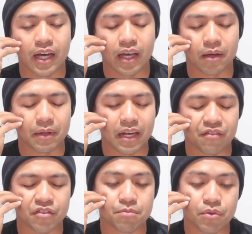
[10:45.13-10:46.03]
my
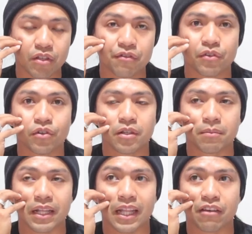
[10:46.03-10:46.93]
life is beautiful,
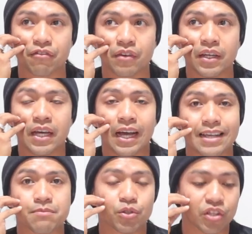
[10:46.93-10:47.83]
my life
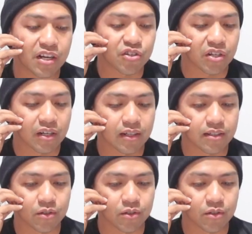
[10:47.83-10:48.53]
has potential.